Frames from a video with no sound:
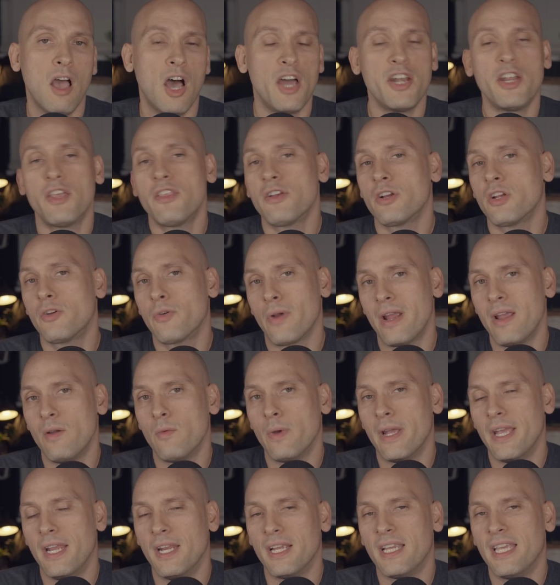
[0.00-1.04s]
Another great
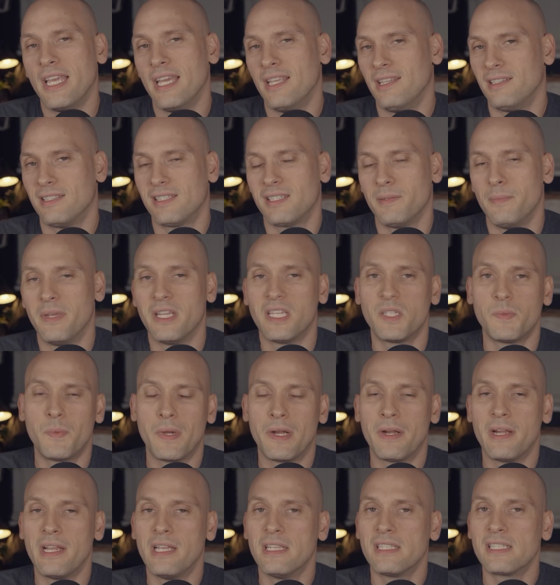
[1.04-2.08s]
way to get some
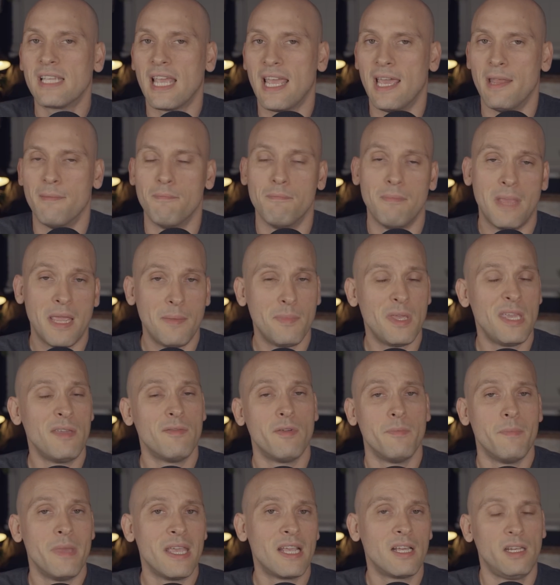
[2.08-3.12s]
experience and maybe
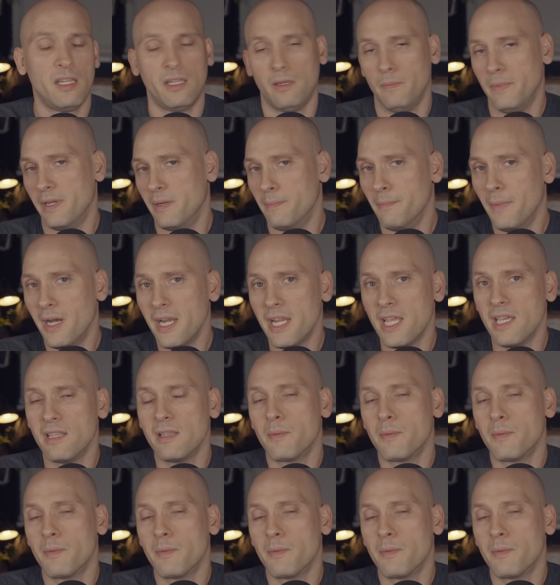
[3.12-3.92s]
even make a little bit of money in the